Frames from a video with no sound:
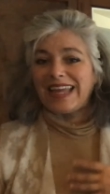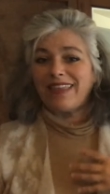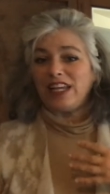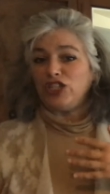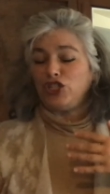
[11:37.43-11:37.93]

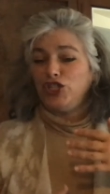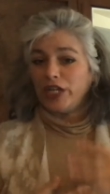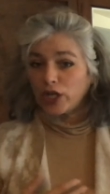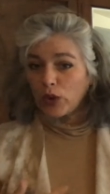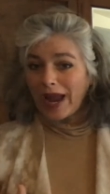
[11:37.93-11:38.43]
that is
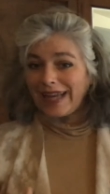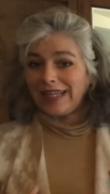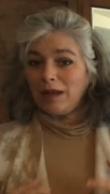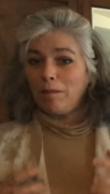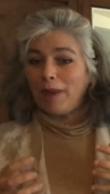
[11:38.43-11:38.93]

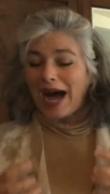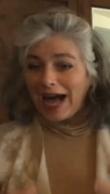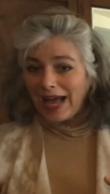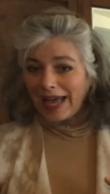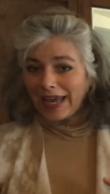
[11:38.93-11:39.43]
generated
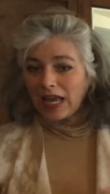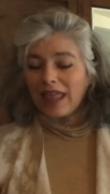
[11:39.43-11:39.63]
by